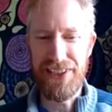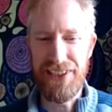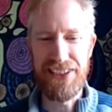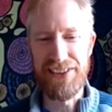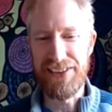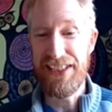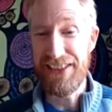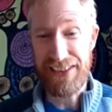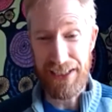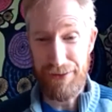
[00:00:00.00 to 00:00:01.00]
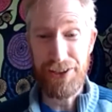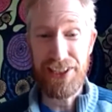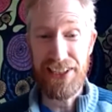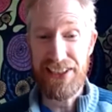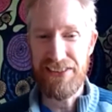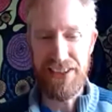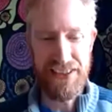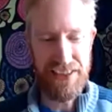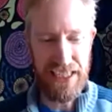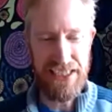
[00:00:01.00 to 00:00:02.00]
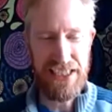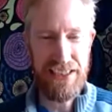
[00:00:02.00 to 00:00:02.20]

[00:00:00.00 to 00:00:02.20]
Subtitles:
States, Africa, and Asia.